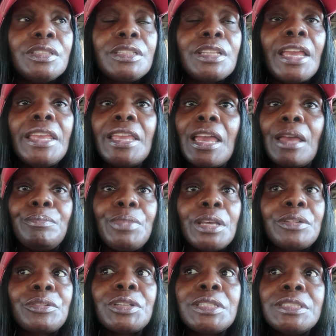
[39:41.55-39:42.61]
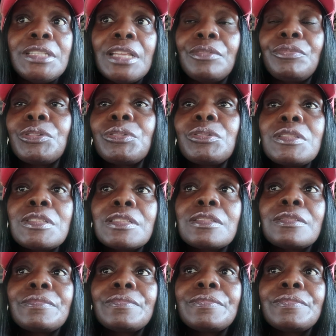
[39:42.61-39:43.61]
that he had better endeavors.